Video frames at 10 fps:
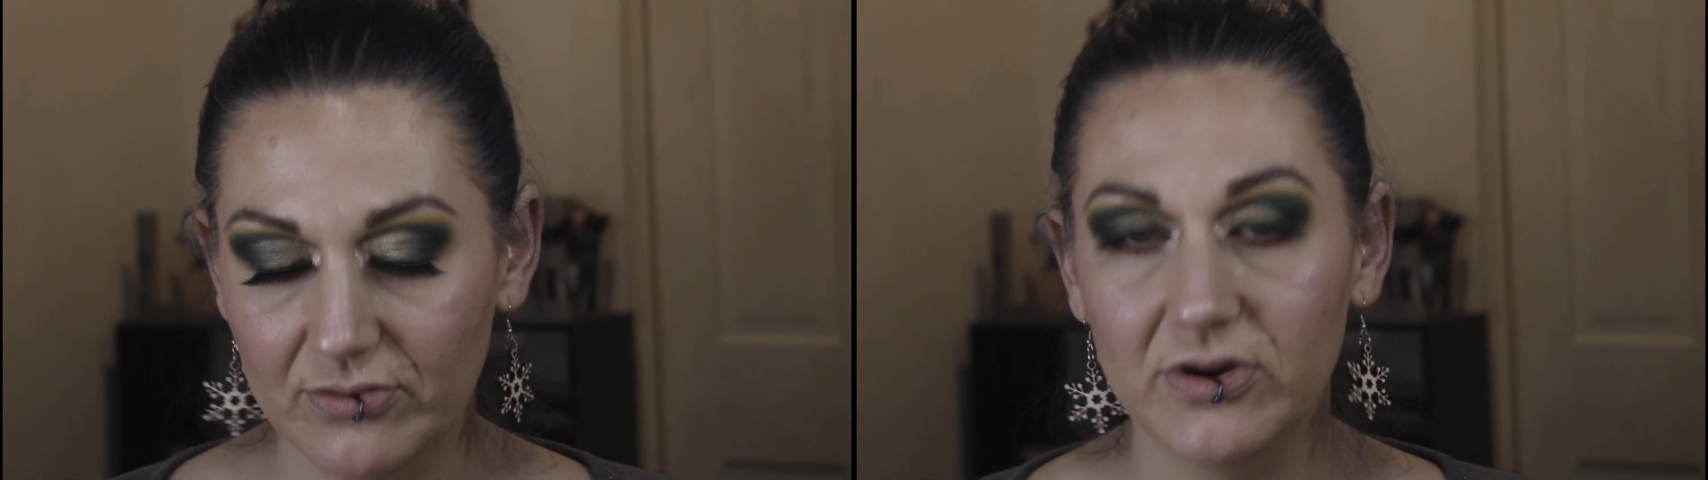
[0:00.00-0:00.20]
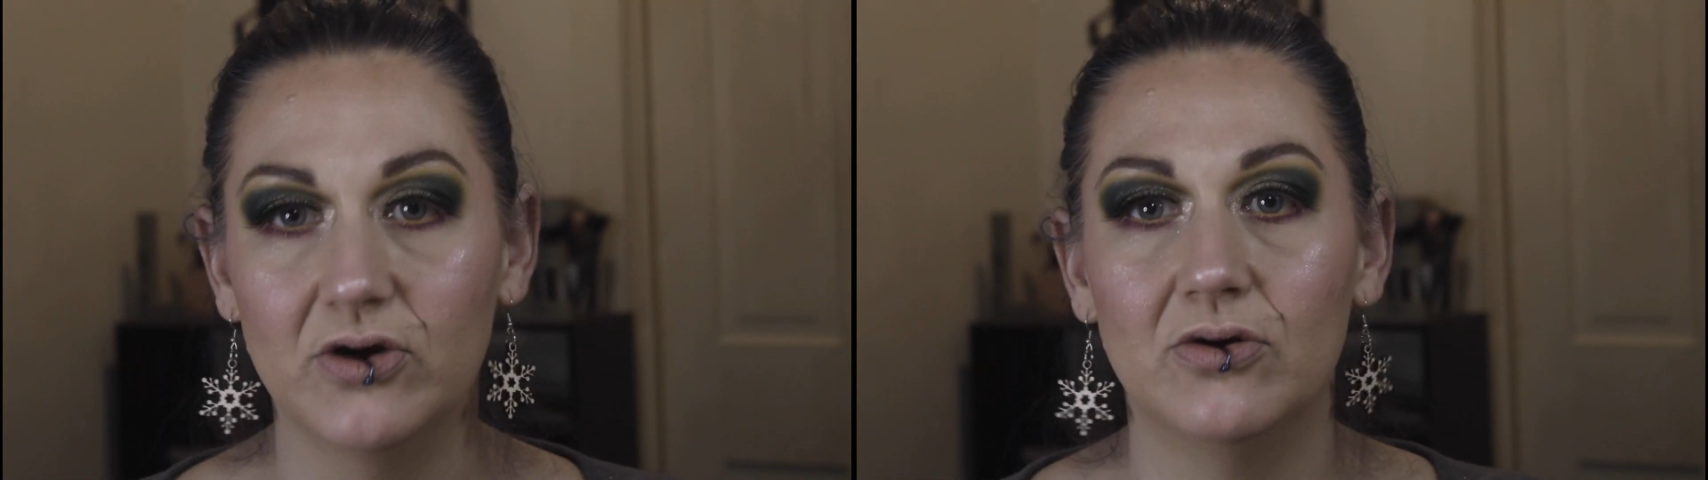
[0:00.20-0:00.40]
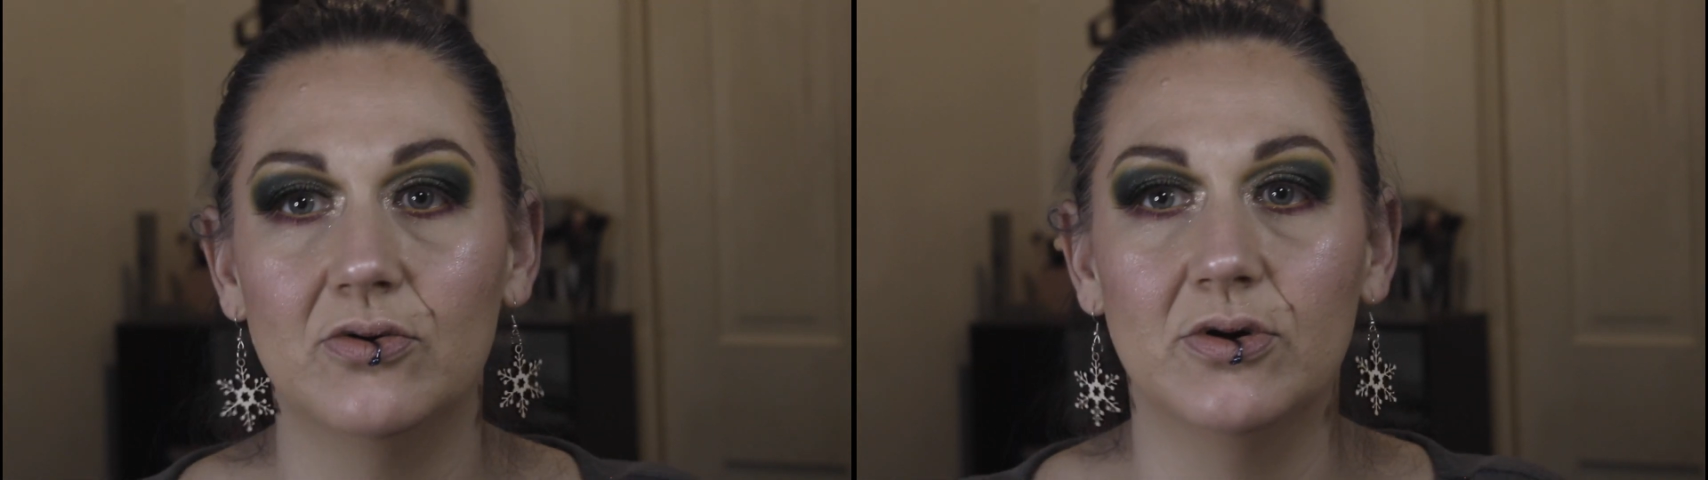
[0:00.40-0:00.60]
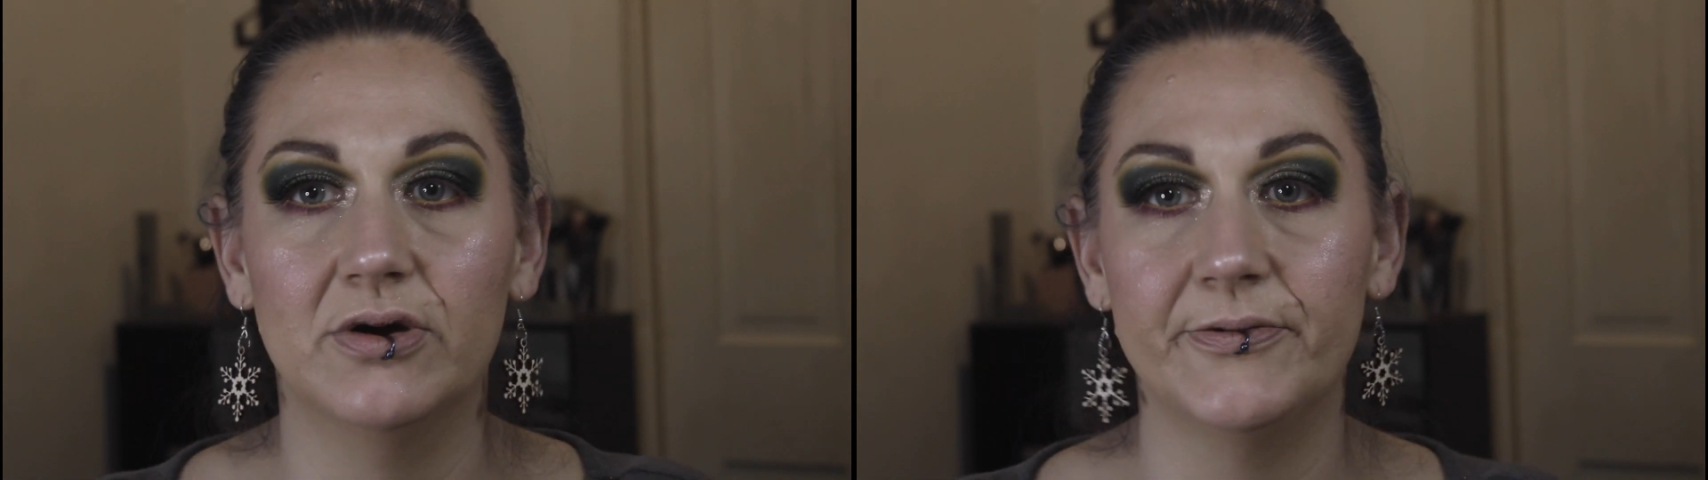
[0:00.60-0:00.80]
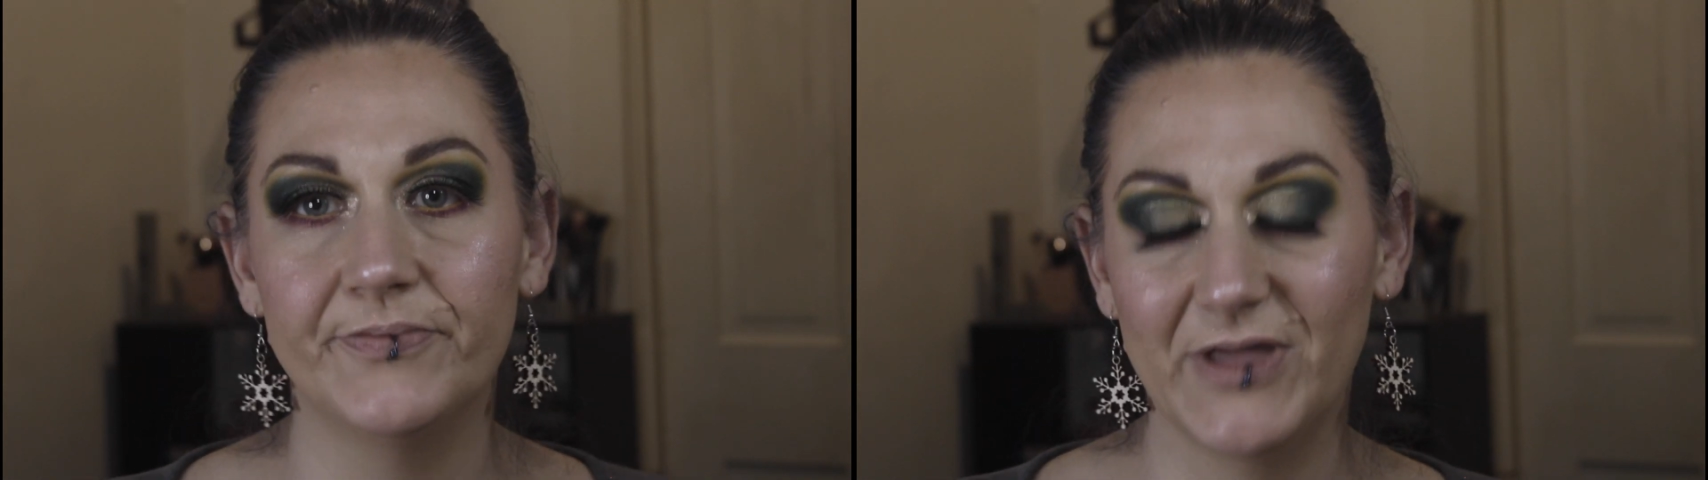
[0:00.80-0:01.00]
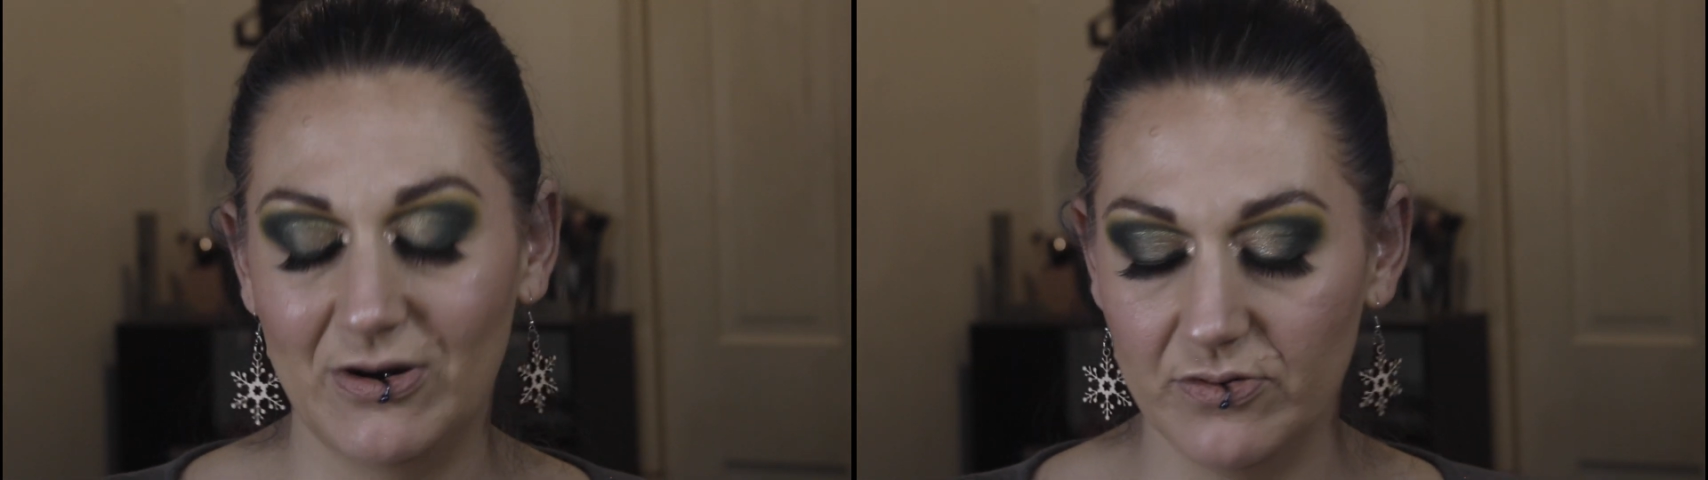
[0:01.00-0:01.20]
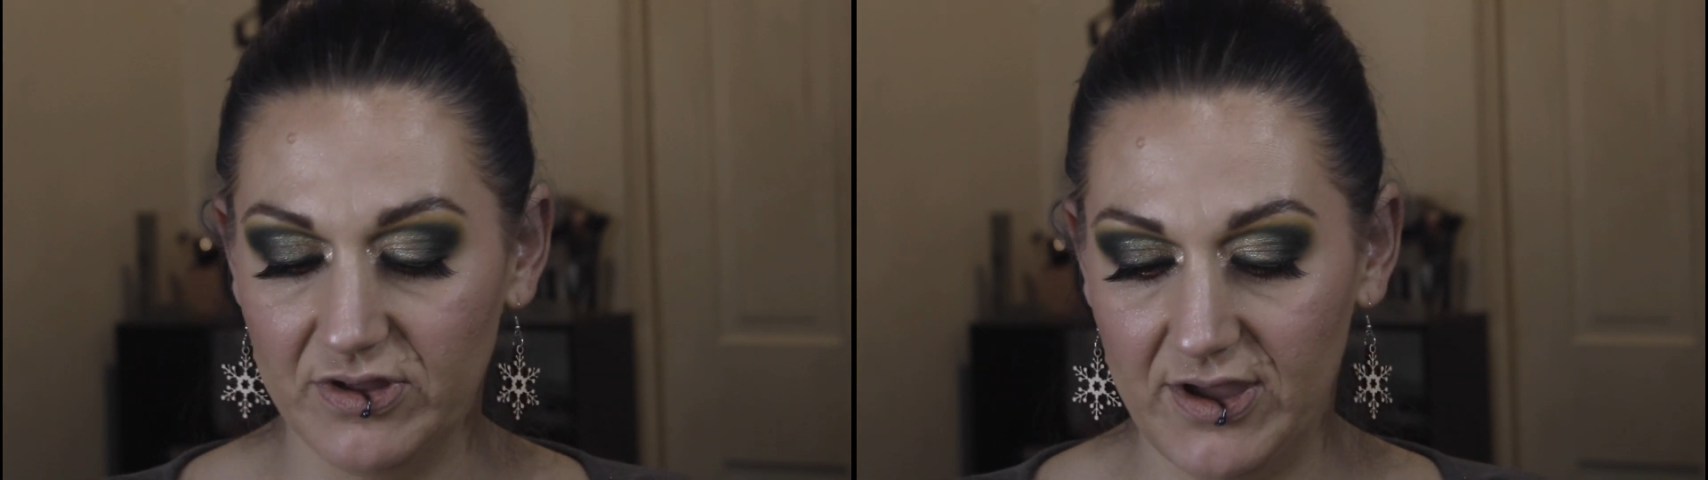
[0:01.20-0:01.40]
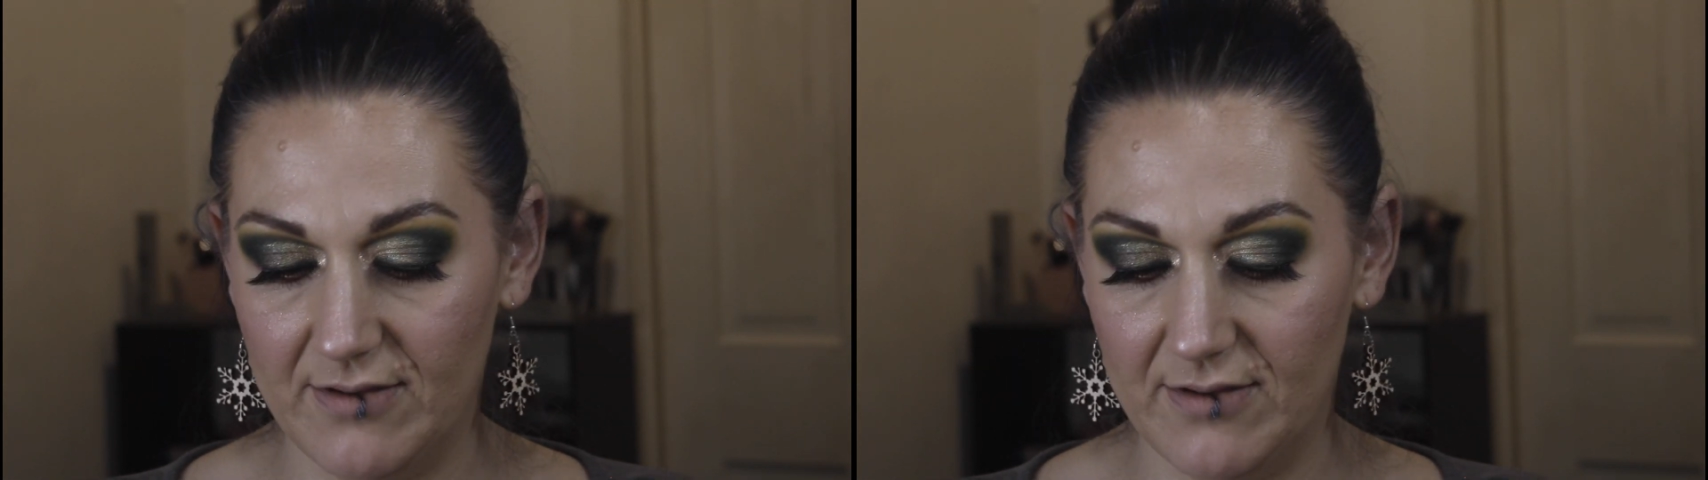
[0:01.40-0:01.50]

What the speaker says: No, I don't really